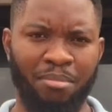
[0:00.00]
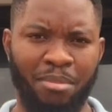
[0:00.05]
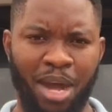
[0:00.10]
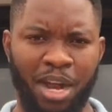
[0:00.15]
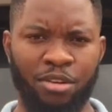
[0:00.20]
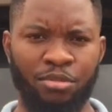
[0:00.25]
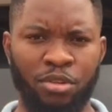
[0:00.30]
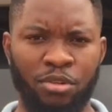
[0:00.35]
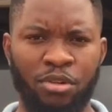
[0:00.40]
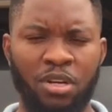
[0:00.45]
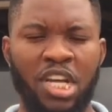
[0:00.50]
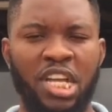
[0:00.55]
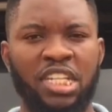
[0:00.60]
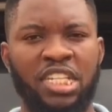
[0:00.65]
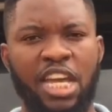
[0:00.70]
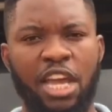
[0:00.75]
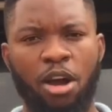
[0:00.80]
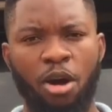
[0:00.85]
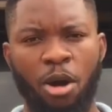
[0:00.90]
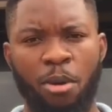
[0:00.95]
a manual,
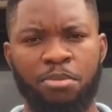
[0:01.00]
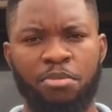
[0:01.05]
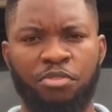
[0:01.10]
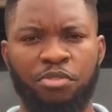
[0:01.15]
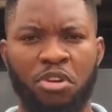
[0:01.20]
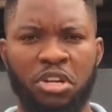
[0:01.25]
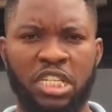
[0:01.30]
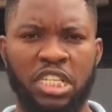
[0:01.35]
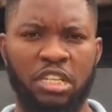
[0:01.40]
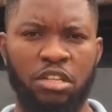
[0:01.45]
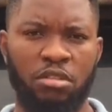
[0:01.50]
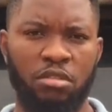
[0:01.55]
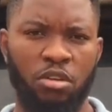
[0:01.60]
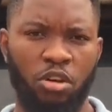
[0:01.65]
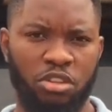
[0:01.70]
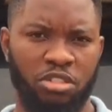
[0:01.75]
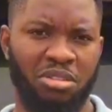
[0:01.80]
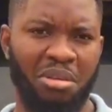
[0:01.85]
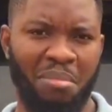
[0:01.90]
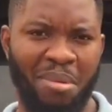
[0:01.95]
they opt for the
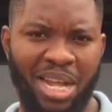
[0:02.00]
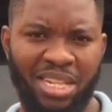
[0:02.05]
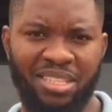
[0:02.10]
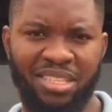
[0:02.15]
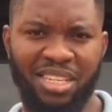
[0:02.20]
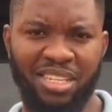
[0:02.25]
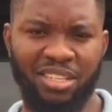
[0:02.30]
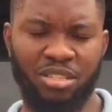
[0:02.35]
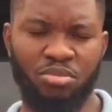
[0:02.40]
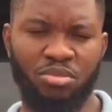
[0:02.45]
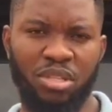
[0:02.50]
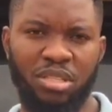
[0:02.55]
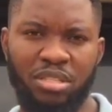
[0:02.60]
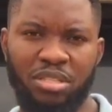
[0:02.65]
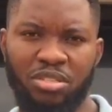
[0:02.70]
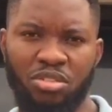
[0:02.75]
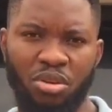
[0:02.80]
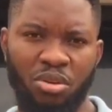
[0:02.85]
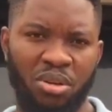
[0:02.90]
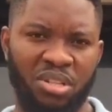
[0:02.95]
automatics,
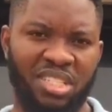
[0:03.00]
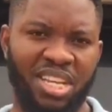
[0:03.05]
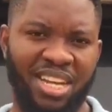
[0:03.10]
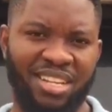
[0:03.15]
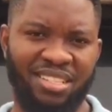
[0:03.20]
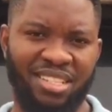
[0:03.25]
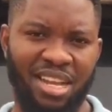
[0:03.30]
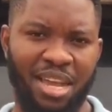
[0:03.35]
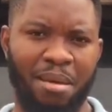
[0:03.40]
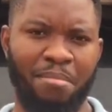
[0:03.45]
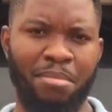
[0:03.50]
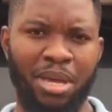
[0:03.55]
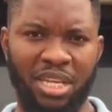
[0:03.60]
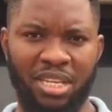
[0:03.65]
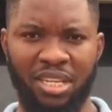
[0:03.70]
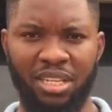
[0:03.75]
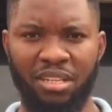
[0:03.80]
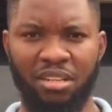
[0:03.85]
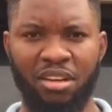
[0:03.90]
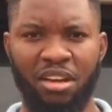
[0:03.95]
which Toyota started
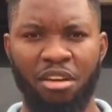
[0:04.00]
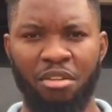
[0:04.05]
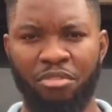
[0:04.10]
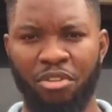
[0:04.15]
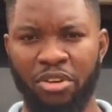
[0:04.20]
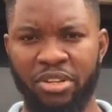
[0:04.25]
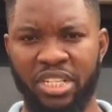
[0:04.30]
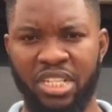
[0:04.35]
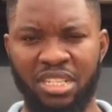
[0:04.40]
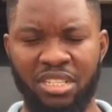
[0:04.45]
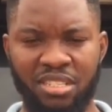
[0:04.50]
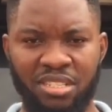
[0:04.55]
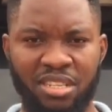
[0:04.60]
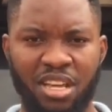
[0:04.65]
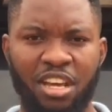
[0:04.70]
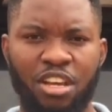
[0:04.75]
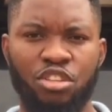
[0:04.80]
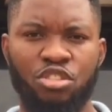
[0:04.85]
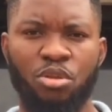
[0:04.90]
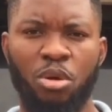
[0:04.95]
making for
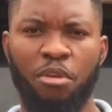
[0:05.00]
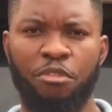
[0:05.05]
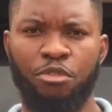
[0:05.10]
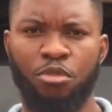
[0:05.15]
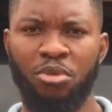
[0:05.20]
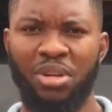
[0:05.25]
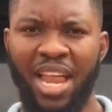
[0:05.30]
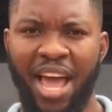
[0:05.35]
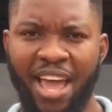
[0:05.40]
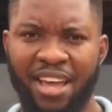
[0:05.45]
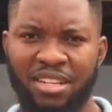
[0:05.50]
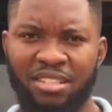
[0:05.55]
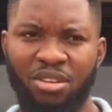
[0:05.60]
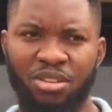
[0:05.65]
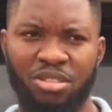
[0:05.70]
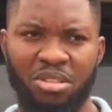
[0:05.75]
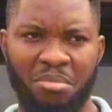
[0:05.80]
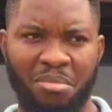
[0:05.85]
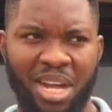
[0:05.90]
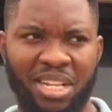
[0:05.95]
these. So if you like
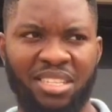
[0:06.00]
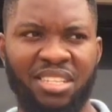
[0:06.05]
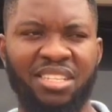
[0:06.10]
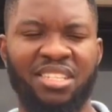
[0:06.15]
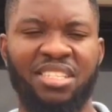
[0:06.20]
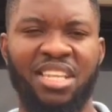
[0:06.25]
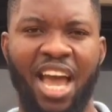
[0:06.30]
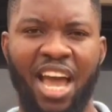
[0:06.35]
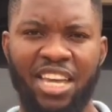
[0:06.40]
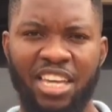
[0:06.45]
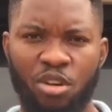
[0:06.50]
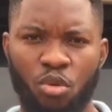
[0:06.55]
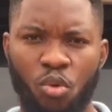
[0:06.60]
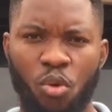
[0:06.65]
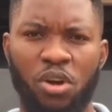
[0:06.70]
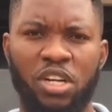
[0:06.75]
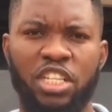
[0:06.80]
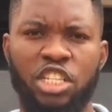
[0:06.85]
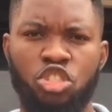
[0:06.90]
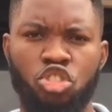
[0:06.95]
the automatics, they are
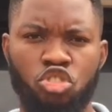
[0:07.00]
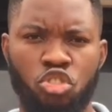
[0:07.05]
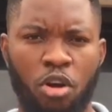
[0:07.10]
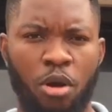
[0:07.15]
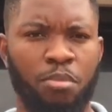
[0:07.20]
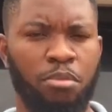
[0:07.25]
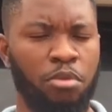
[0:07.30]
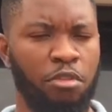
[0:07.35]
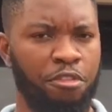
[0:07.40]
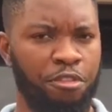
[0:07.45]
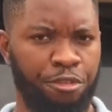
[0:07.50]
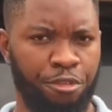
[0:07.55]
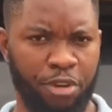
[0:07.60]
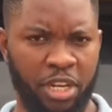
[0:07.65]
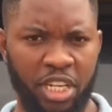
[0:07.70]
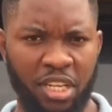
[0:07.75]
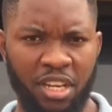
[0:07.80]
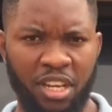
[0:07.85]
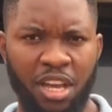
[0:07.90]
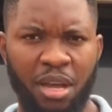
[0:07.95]
equally
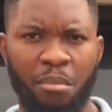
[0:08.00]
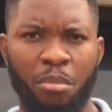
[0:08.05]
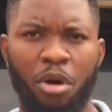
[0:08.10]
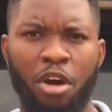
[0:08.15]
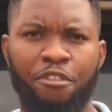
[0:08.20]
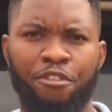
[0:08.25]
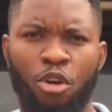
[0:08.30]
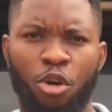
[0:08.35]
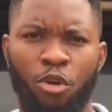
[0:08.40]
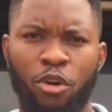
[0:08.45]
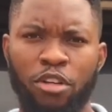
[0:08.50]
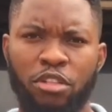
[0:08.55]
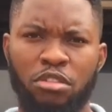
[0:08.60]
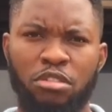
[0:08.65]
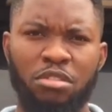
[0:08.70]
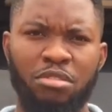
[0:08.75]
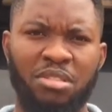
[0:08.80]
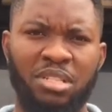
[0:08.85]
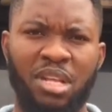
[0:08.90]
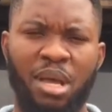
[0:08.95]
trouble-free. But if you're going
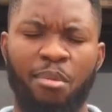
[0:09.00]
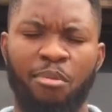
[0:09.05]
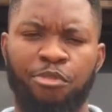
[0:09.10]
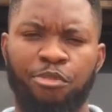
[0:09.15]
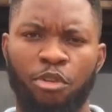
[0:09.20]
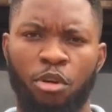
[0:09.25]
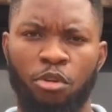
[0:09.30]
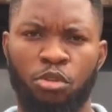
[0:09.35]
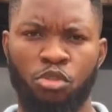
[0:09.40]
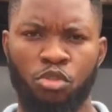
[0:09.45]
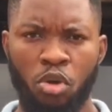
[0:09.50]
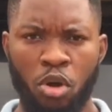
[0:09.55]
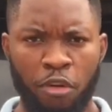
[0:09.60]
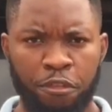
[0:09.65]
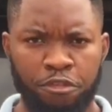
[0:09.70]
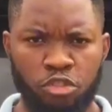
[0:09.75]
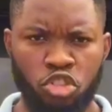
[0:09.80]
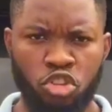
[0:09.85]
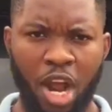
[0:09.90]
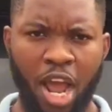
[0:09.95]
to use them for
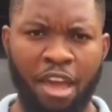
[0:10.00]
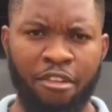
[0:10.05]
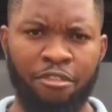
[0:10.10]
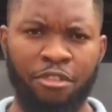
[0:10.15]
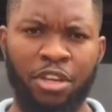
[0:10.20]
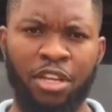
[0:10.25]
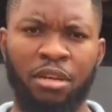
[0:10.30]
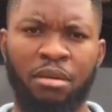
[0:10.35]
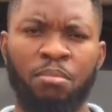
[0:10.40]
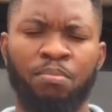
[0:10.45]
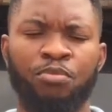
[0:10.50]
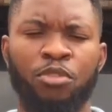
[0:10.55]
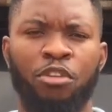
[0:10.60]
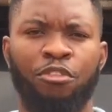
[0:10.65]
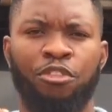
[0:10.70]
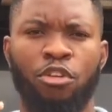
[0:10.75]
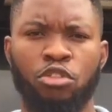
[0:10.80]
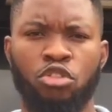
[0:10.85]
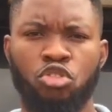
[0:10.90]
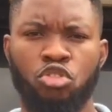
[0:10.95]
rough driving,
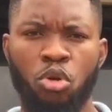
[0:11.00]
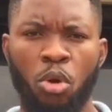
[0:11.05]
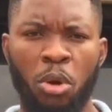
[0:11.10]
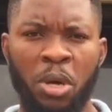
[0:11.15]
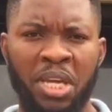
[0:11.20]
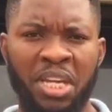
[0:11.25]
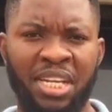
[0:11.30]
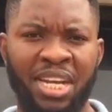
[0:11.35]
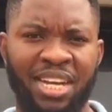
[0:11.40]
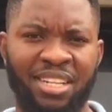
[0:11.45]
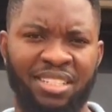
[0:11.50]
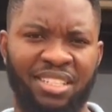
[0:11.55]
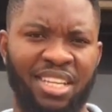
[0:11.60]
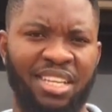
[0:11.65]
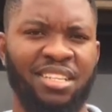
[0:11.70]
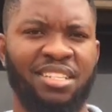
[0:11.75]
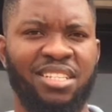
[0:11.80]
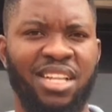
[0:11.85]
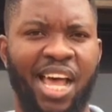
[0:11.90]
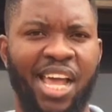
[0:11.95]
for towing and
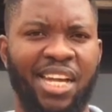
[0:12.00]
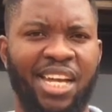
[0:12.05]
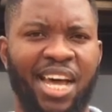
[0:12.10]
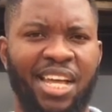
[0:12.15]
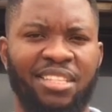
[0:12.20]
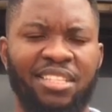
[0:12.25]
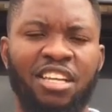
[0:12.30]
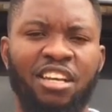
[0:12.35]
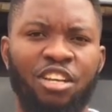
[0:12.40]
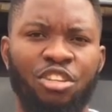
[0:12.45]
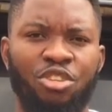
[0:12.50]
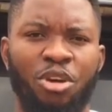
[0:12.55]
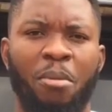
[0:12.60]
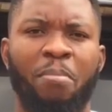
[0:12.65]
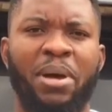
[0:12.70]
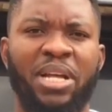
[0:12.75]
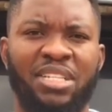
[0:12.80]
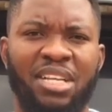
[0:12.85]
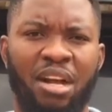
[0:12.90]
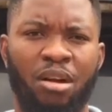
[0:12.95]
things like that,
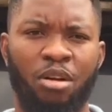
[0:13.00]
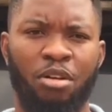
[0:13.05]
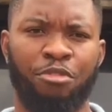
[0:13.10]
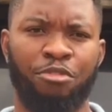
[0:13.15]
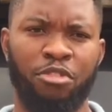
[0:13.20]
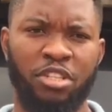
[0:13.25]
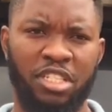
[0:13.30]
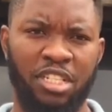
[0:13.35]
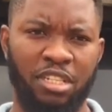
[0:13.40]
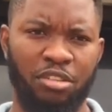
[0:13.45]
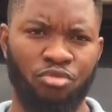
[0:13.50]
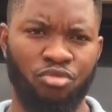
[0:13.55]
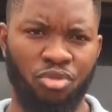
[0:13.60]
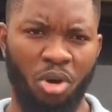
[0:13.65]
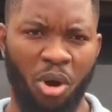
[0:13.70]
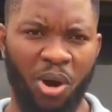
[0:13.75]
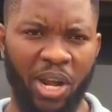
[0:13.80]
you're better off with the